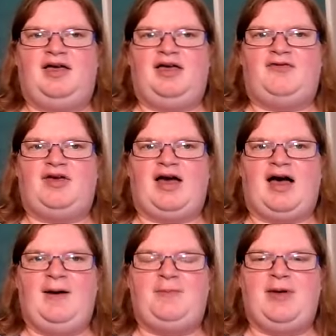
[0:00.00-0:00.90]
If you're
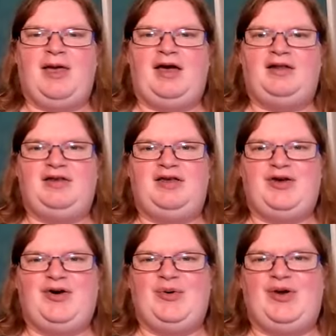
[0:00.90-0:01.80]
happy and you
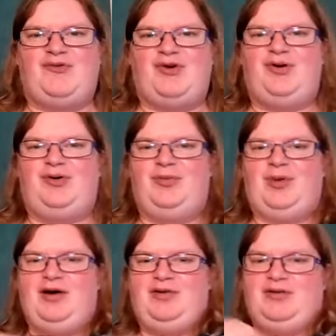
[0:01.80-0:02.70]
know it, roll
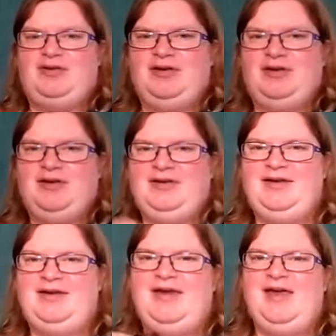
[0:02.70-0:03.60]
about.
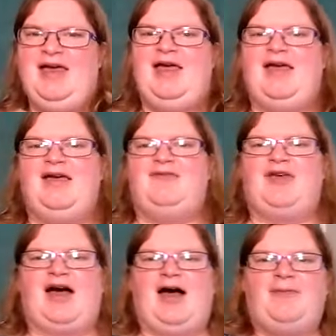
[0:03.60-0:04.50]
If
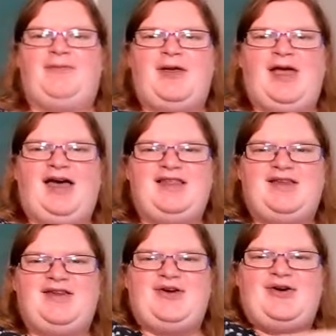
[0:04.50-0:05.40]
you're happy and
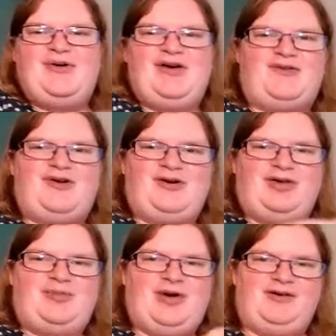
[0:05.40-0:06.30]
you know it,
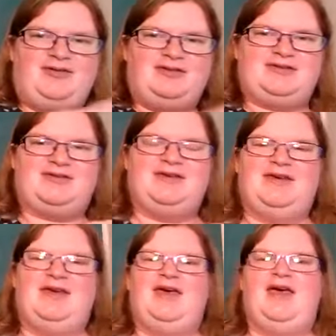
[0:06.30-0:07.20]
roll about.
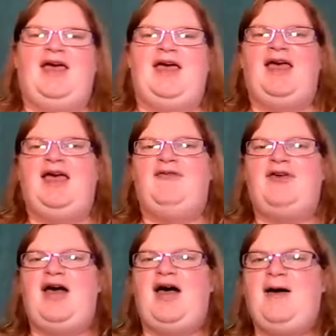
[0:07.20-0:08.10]
If
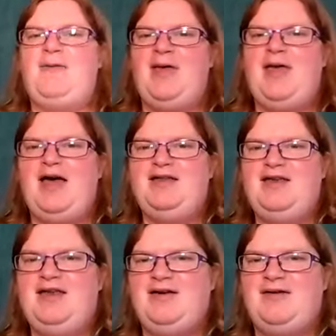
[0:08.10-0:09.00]
you're happy
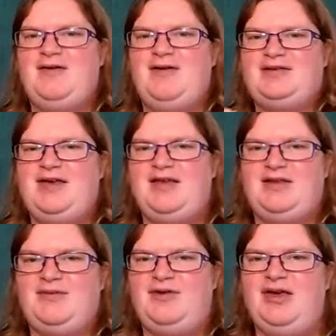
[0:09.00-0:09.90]
and you know it
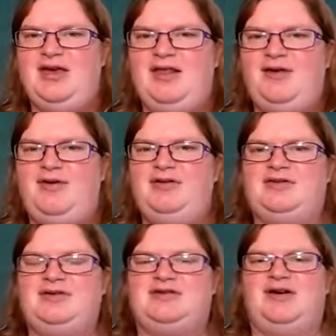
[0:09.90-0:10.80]
and you really
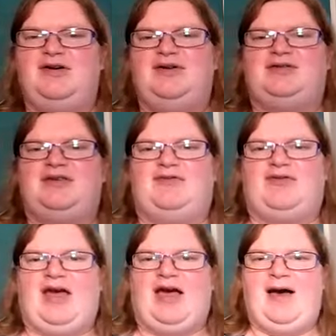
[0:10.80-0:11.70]
want to show it,
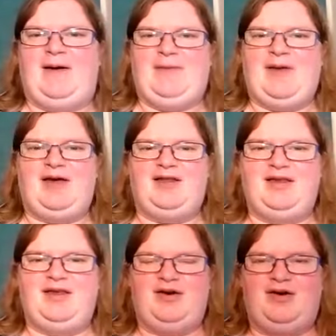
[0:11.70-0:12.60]
if you're happy and
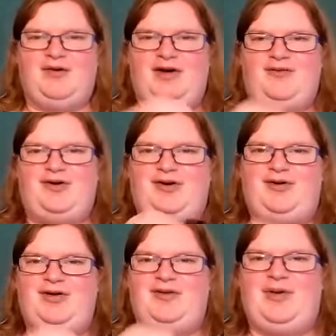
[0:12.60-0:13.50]
you know it,
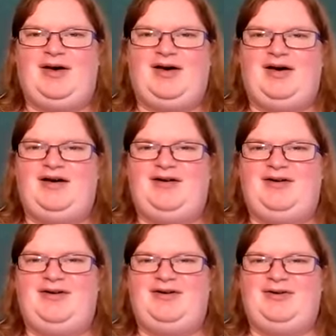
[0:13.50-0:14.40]
roll
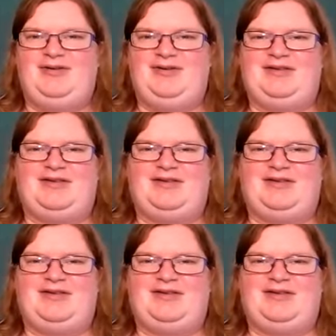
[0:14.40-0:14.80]
about.